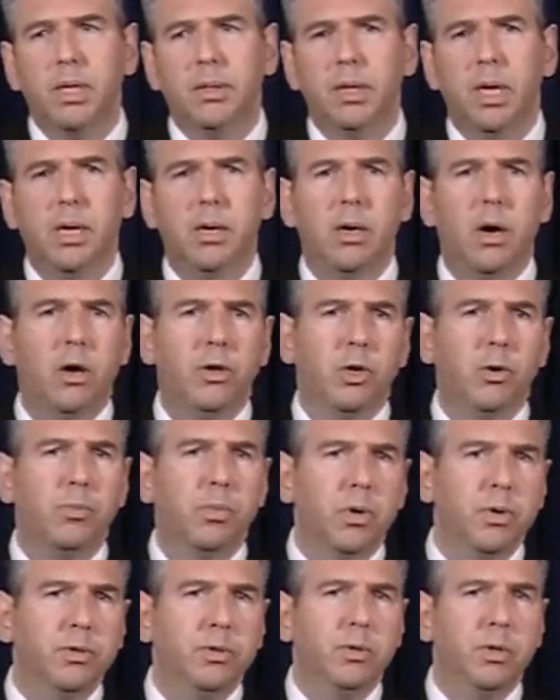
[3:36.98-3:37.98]
On your
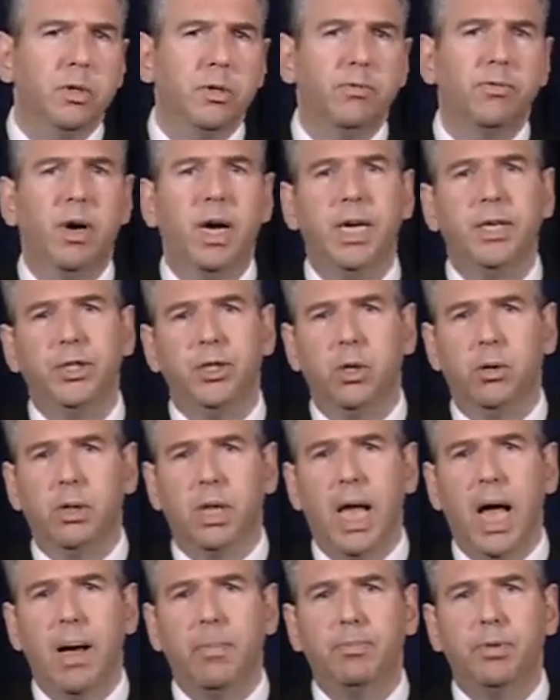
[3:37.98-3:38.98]
personal device, your
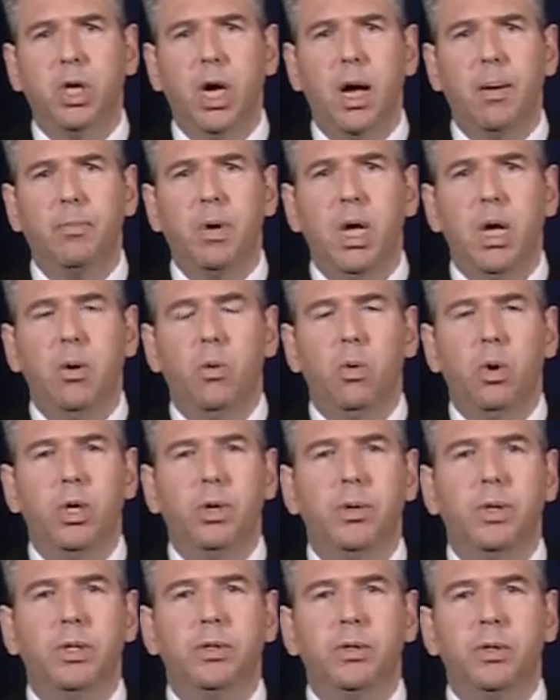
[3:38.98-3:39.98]
laptop, where
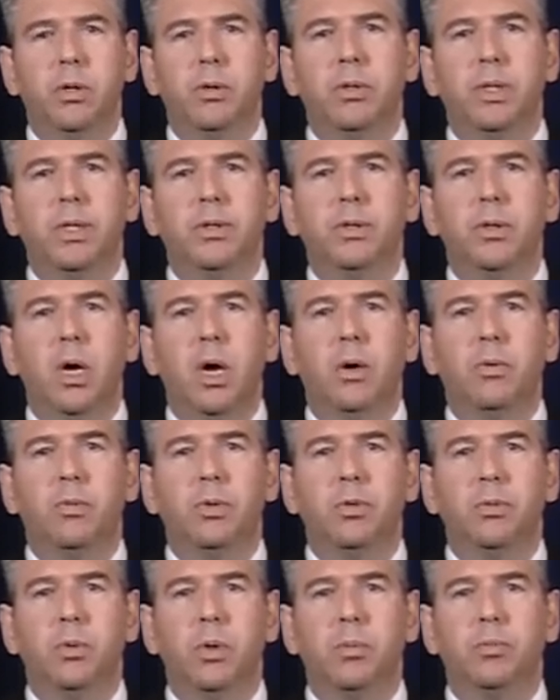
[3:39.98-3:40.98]
you can turn this on,
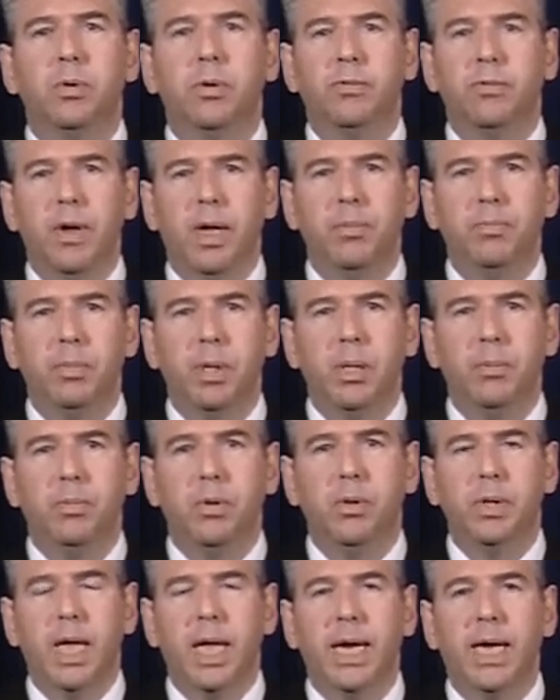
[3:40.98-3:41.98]
which will prevent
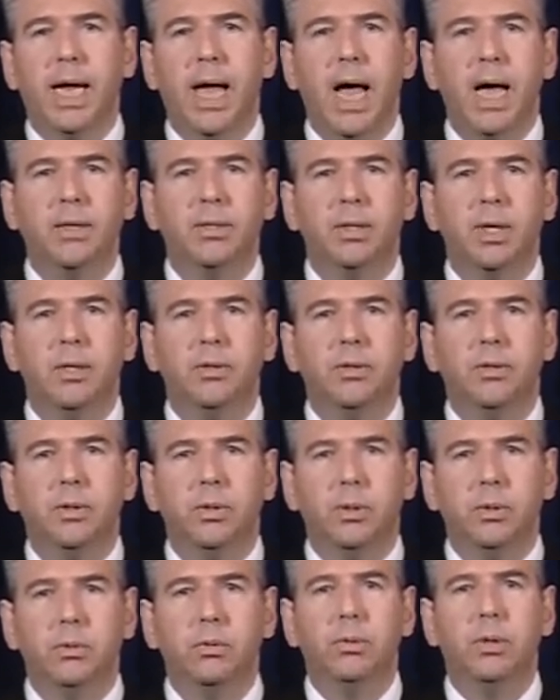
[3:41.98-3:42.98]
people getting access
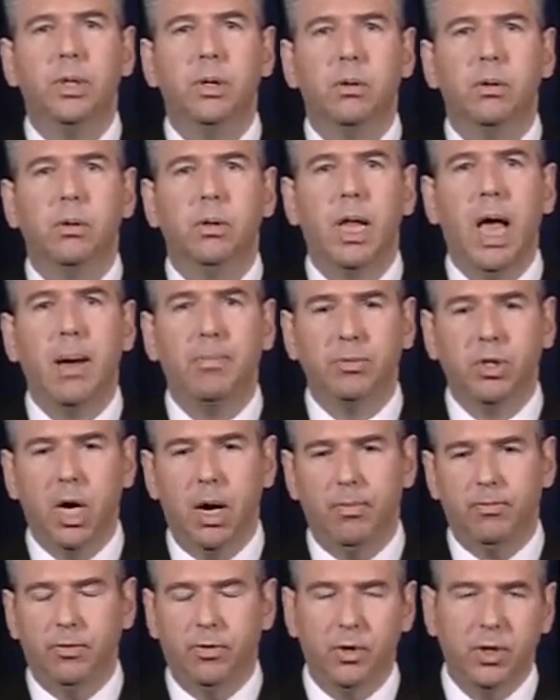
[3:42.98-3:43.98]
to your
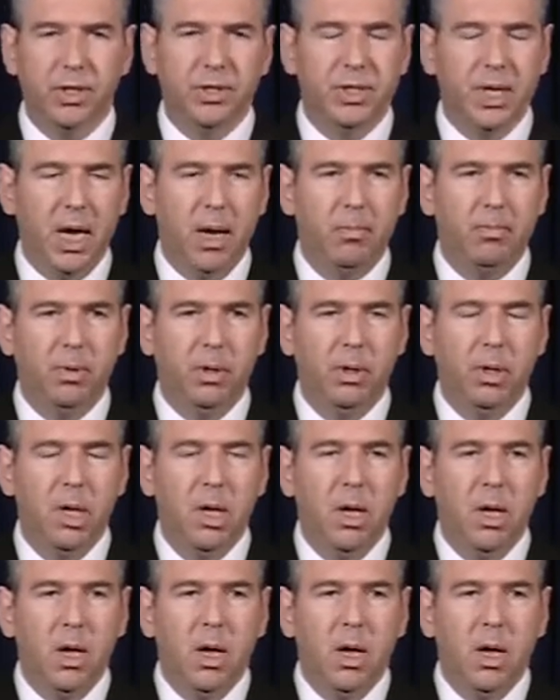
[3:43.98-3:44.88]
laptop, for example.